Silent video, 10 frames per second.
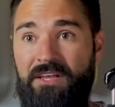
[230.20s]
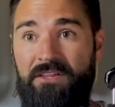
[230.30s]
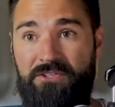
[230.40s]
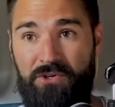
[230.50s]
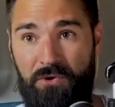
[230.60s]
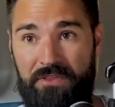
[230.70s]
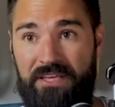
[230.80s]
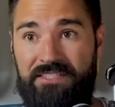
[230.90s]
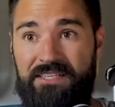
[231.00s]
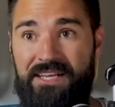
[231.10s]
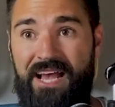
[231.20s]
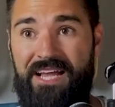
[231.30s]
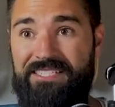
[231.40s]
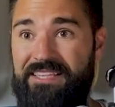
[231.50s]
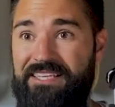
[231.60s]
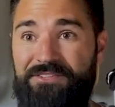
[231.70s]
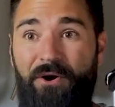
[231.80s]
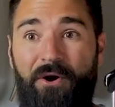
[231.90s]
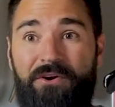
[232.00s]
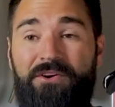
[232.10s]
The truth is that these
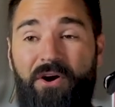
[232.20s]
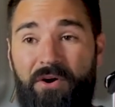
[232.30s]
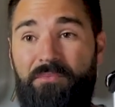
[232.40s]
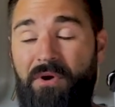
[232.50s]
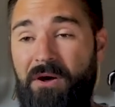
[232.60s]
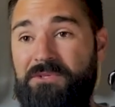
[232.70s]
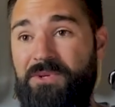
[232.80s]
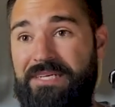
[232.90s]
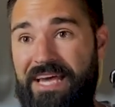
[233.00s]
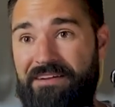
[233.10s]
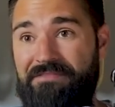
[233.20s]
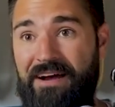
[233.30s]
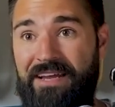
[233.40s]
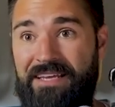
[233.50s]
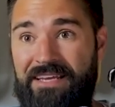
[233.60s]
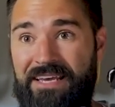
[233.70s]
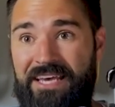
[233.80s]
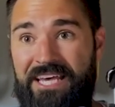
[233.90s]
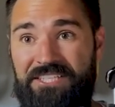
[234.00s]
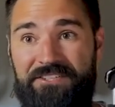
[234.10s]
aren't hard problems to identify.
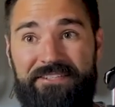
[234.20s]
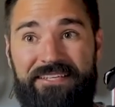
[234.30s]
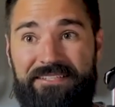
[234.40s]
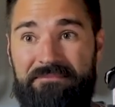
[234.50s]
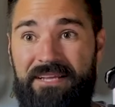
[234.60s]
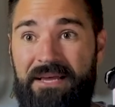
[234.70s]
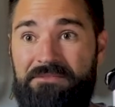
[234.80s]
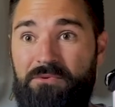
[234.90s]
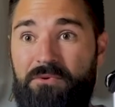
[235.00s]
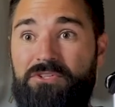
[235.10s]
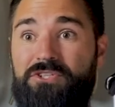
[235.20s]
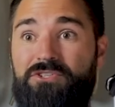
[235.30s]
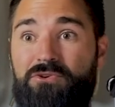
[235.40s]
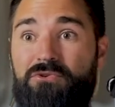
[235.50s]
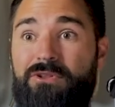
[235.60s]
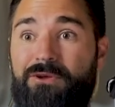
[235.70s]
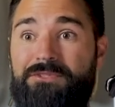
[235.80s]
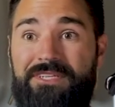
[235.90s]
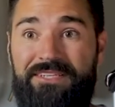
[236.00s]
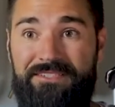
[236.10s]
It's just that sometimes we're just too close
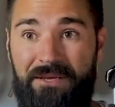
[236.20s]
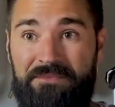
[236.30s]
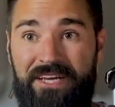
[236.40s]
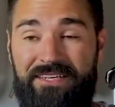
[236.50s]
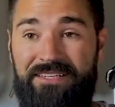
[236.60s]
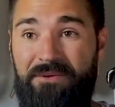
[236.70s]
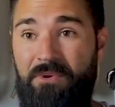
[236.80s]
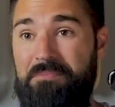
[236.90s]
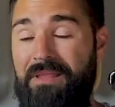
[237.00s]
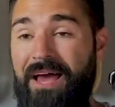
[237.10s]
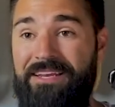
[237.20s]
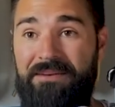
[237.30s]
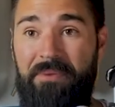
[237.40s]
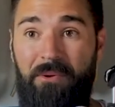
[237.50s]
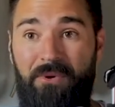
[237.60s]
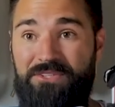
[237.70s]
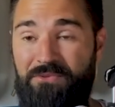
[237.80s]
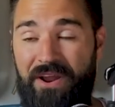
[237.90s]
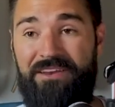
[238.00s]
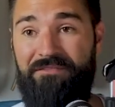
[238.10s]
to the subject that we're blinded by what's
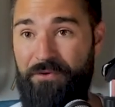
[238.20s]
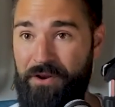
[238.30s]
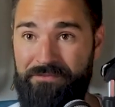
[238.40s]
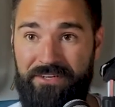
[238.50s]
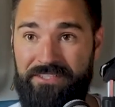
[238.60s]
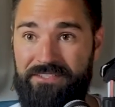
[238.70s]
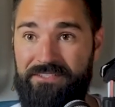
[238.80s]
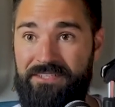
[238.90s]
right in front of us.